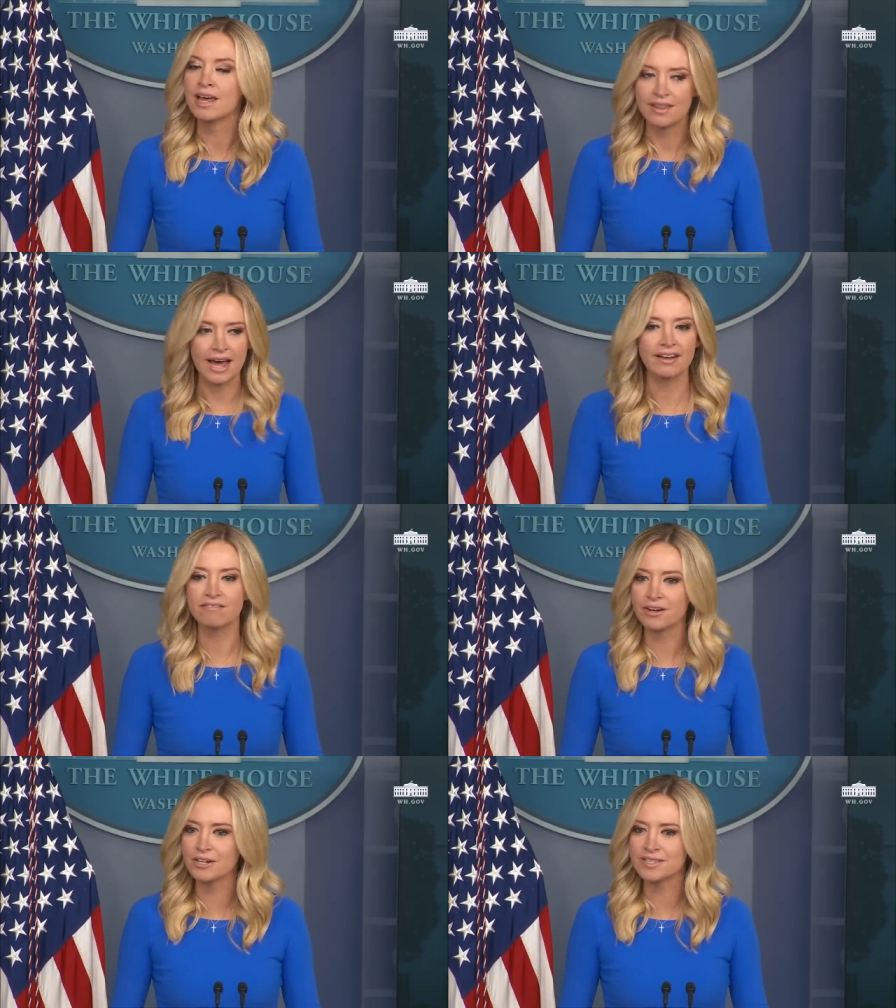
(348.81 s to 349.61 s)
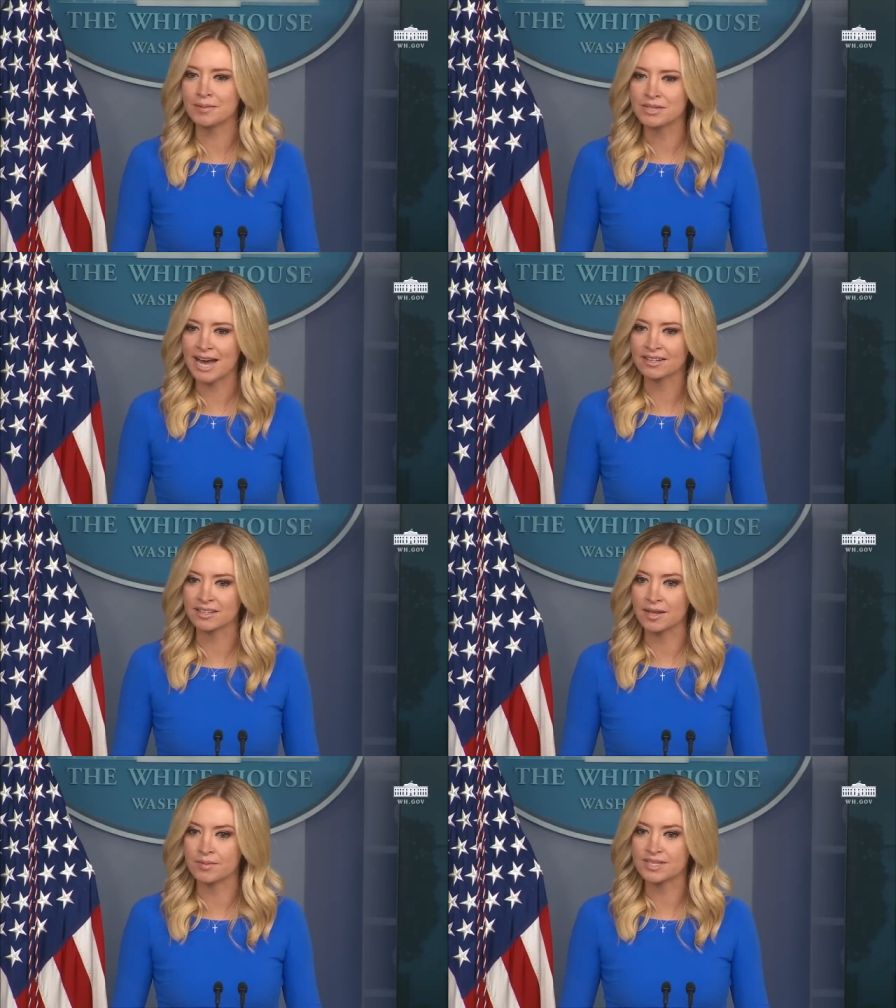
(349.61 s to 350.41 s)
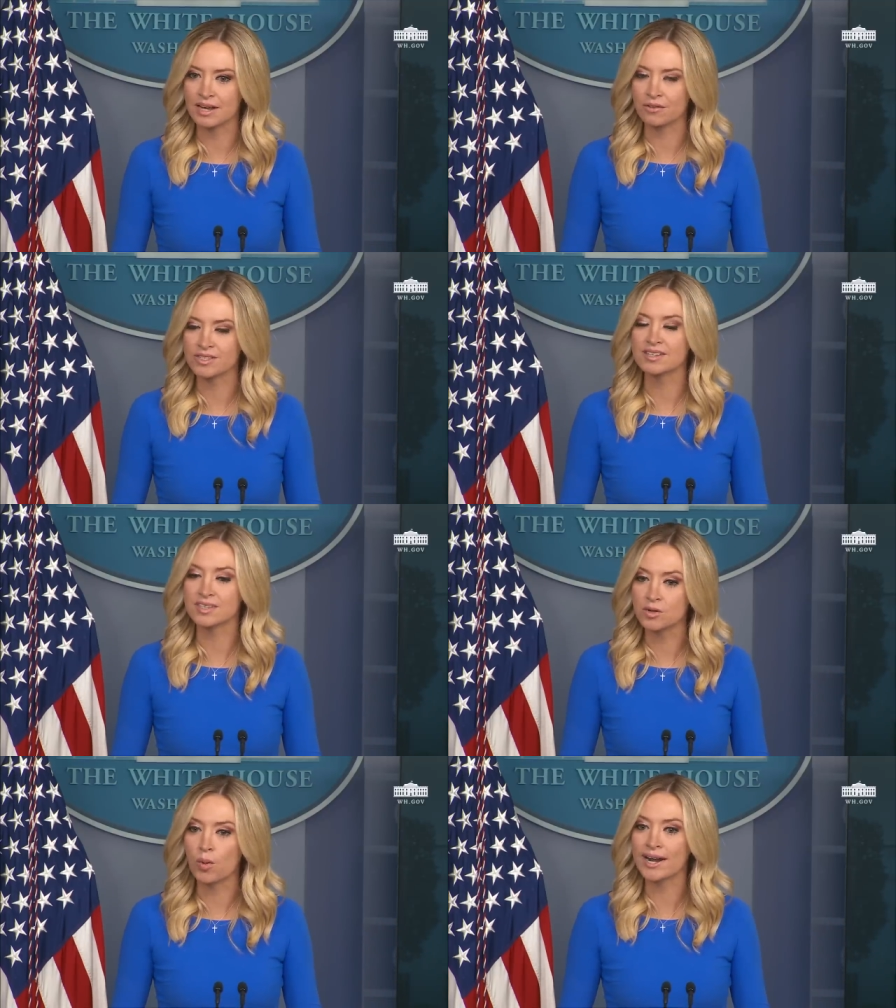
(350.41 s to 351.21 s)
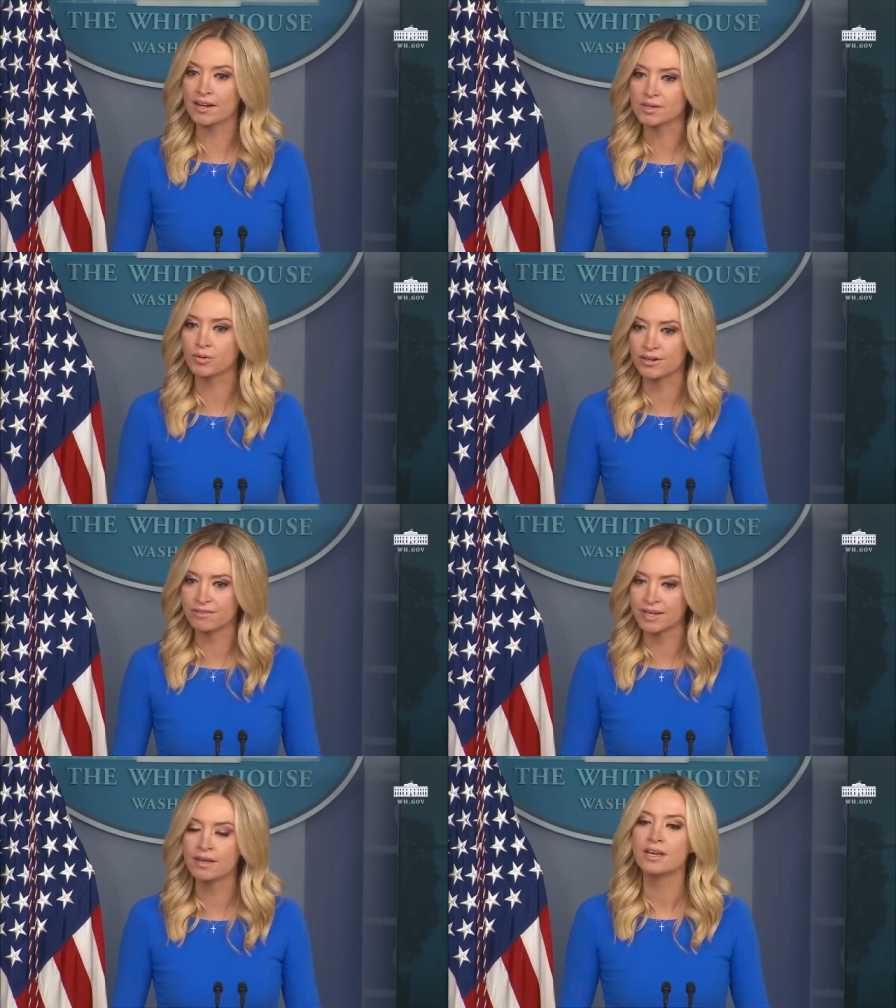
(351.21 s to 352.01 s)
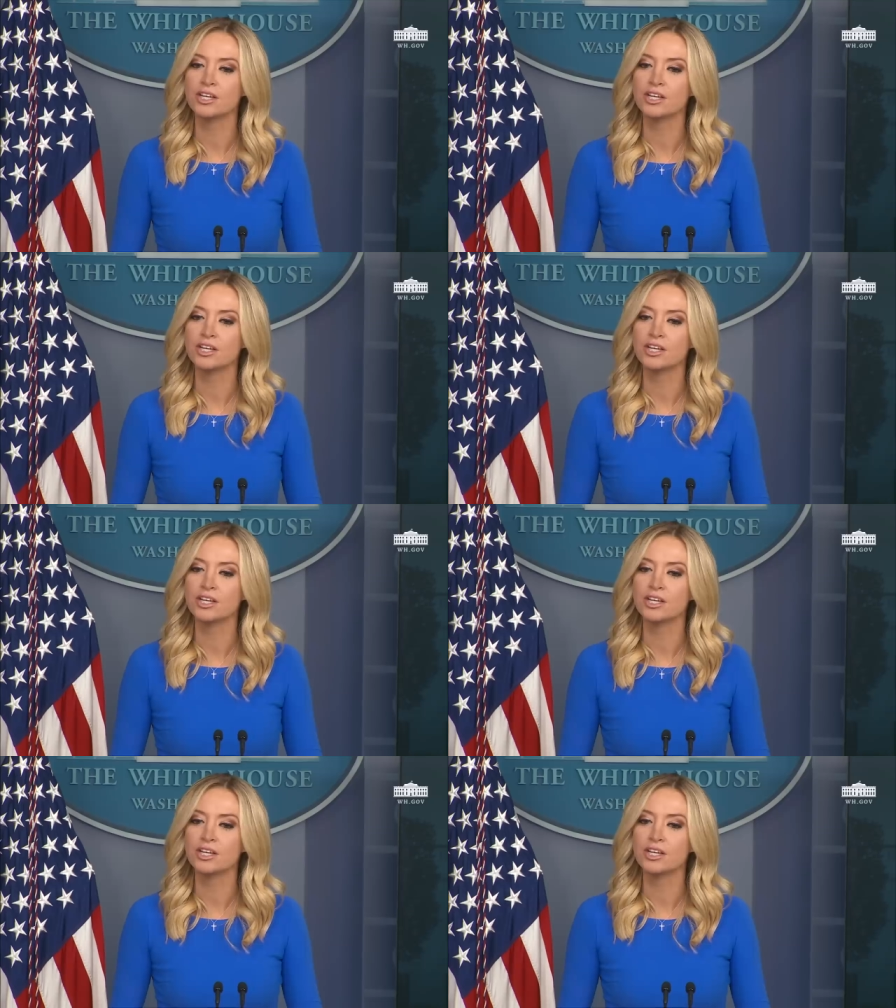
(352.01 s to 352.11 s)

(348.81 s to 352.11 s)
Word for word: that very same tactic themselves. This is a White House briefing.